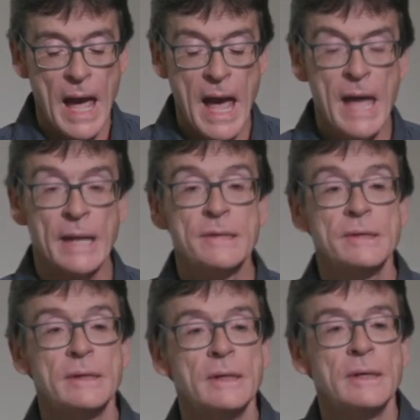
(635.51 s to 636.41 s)
And
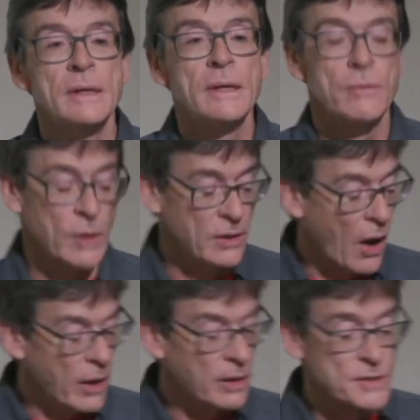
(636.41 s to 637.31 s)

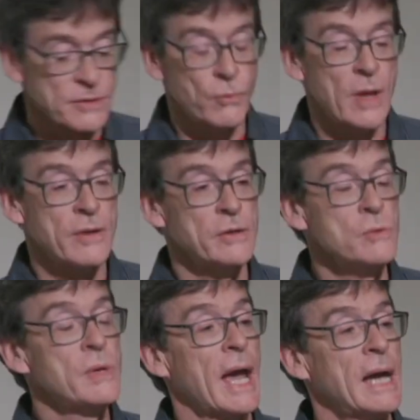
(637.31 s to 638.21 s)
regardless of whether
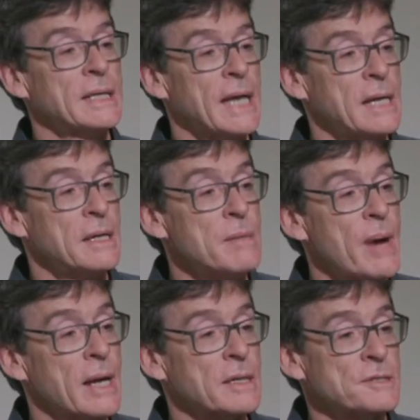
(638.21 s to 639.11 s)
you can get an
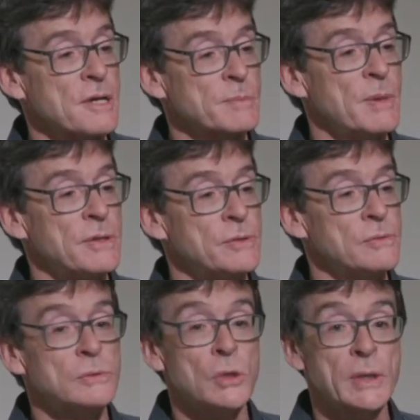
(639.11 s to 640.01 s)
impact assessment
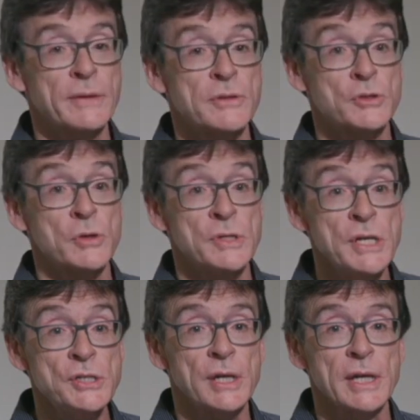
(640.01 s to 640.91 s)
to look at the
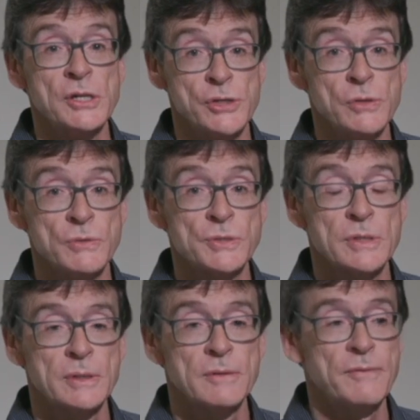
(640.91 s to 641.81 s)
strategic issues
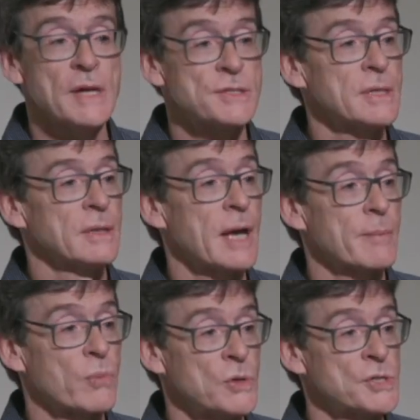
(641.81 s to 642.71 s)
facing
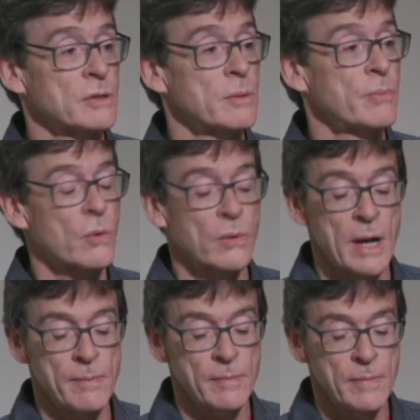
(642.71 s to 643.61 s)
that project or
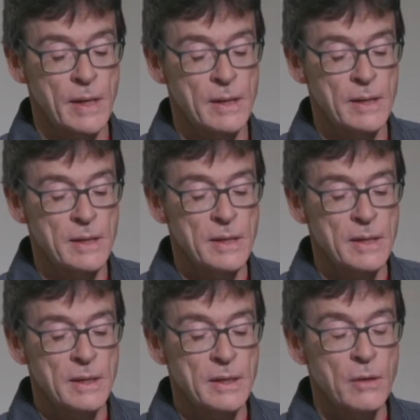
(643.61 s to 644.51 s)
program,
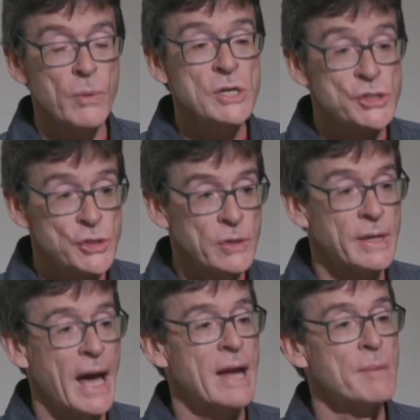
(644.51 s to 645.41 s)
we
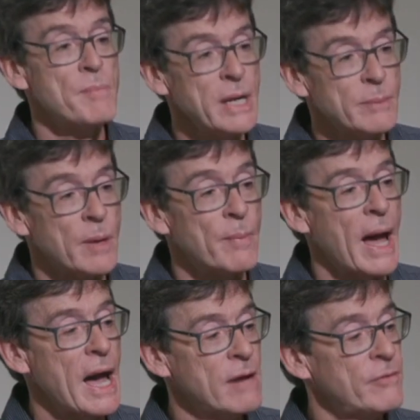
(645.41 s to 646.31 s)
should, at a minimum,
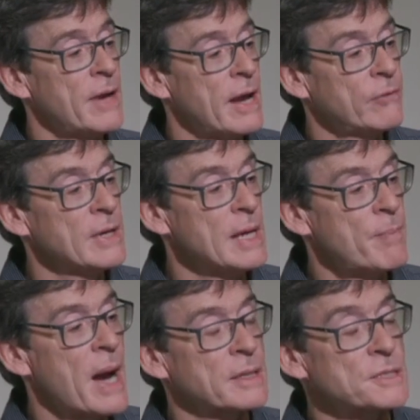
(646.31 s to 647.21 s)
have in every
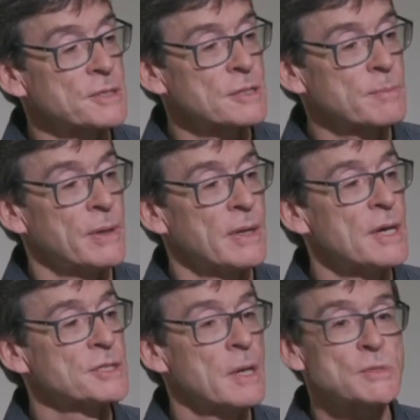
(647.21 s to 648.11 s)
impact assessment
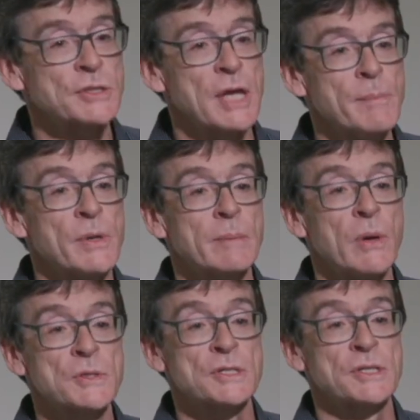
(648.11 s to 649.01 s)
some statement
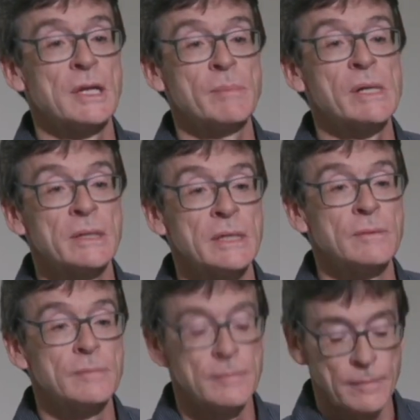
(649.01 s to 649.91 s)
about sustainability